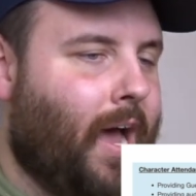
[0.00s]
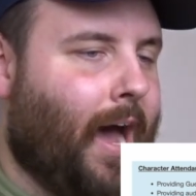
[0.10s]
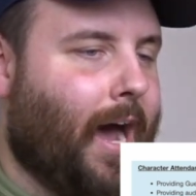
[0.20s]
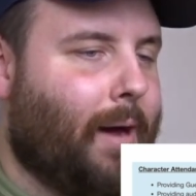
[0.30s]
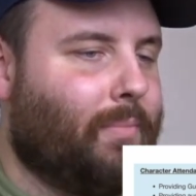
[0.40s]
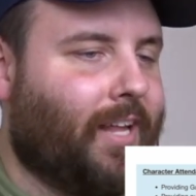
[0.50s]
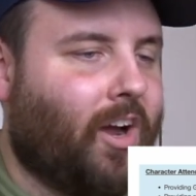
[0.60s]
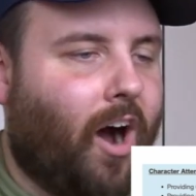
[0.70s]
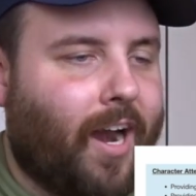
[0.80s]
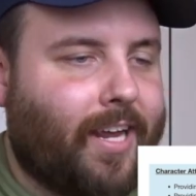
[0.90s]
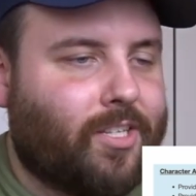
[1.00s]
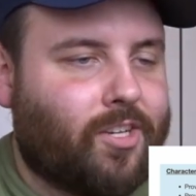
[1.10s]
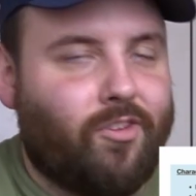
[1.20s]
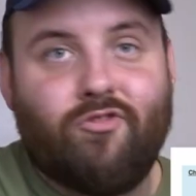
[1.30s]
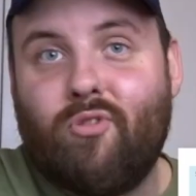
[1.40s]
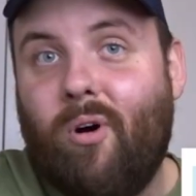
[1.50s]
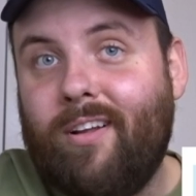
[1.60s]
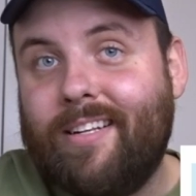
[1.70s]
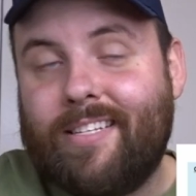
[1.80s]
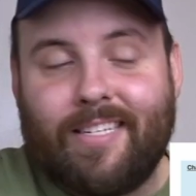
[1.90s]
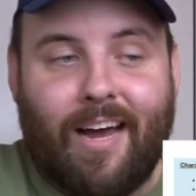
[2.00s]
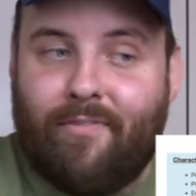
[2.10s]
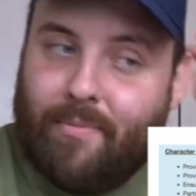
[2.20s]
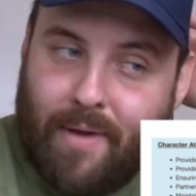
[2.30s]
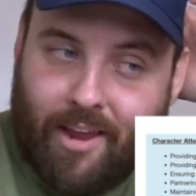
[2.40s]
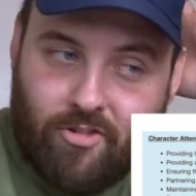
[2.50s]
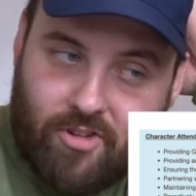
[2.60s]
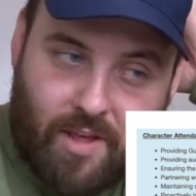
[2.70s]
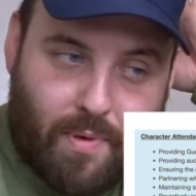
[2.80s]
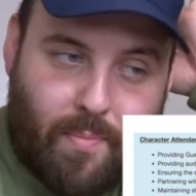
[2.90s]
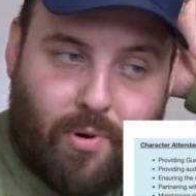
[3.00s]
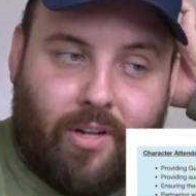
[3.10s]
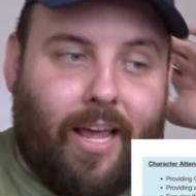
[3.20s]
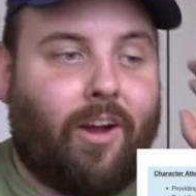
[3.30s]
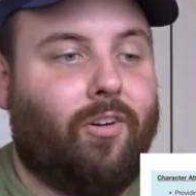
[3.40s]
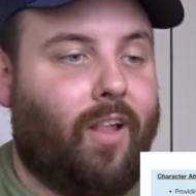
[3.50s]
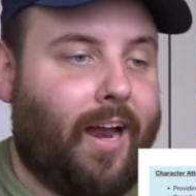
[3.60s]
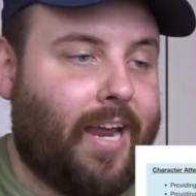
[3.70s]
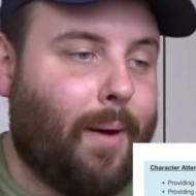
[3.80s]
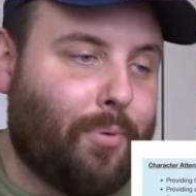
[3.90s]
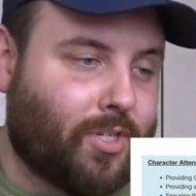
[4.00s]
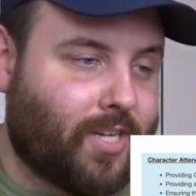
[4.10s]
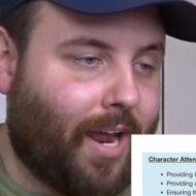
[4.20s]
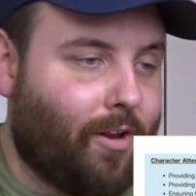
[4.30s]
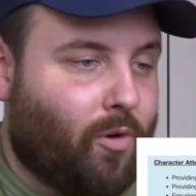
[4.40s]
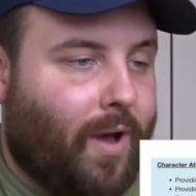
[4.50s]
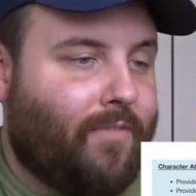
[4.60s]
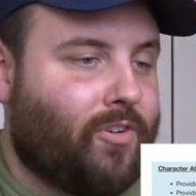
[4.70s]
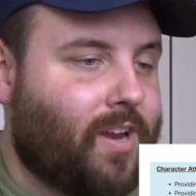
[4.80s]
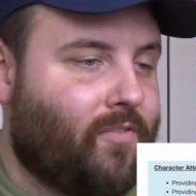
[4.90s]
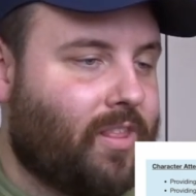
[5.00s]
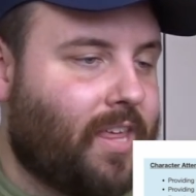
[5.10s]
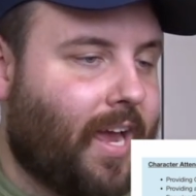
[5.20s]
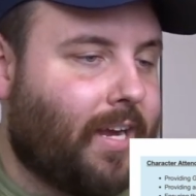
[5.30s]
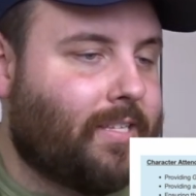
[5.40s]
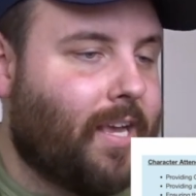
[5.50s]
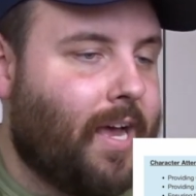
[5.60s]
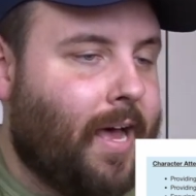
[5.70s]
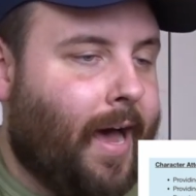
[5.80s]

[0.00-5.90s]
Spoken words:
like audience control and stuff, and making sure that people like are lined up or staying out of the way for different things,